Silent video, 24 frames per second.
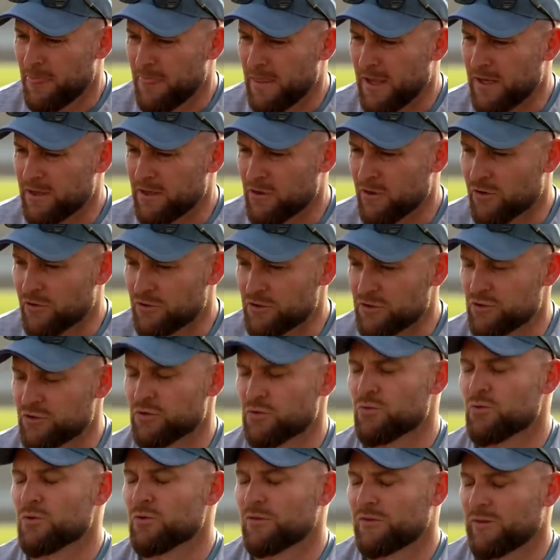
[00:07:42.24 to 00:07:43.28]
you're not
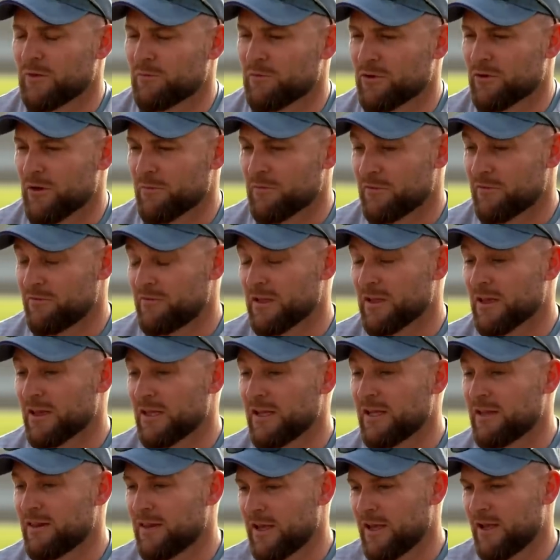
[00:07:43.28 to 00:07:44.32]
sure sometimes if you
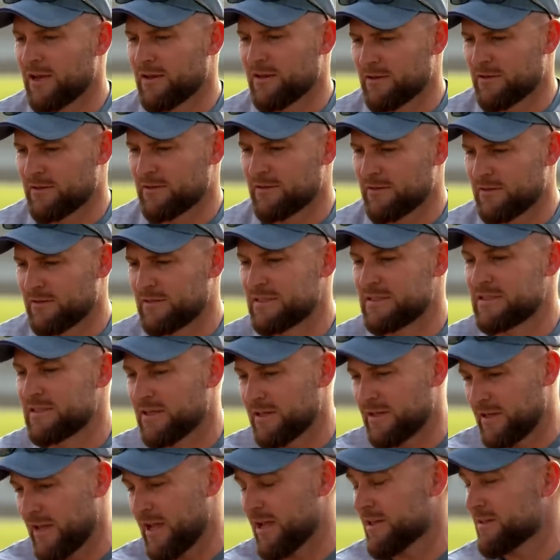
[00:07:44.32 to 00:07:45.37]
let that
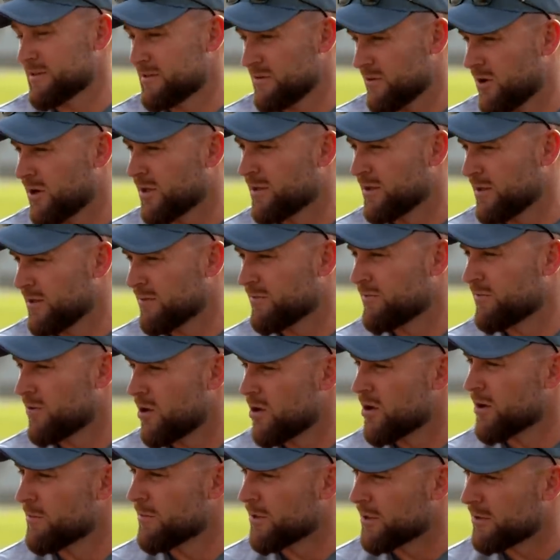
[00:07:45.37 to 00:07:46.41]
sit outside the
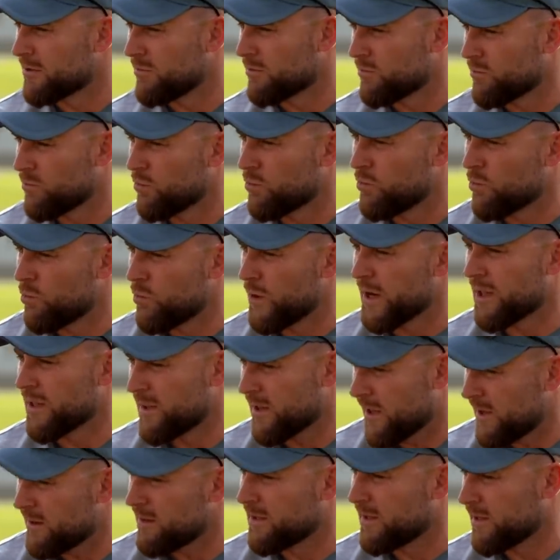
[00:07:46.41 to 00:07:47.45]
environment where
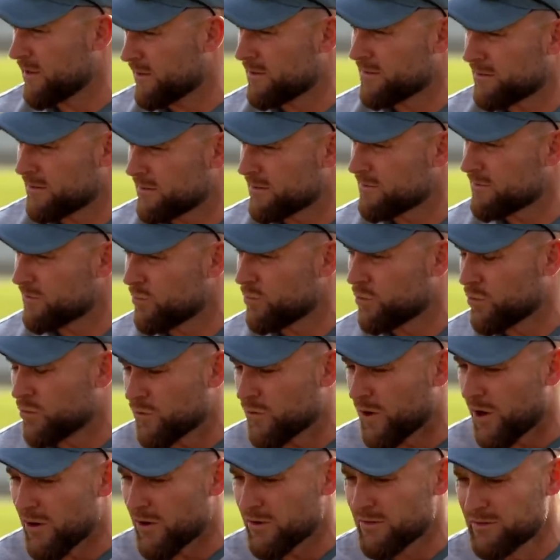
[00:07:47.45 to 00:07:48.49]
that then will
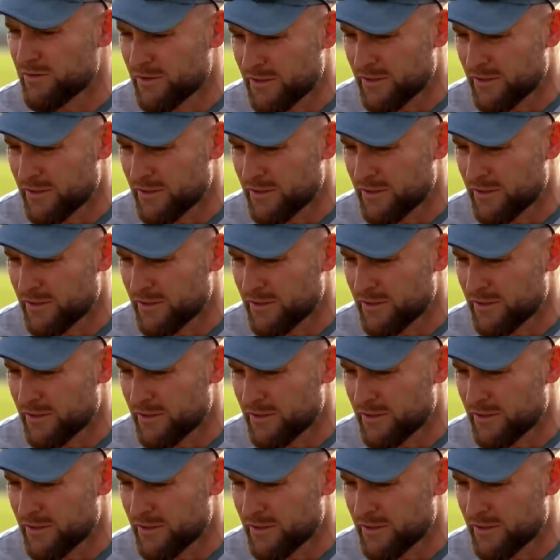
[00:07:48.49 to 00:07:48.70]
go.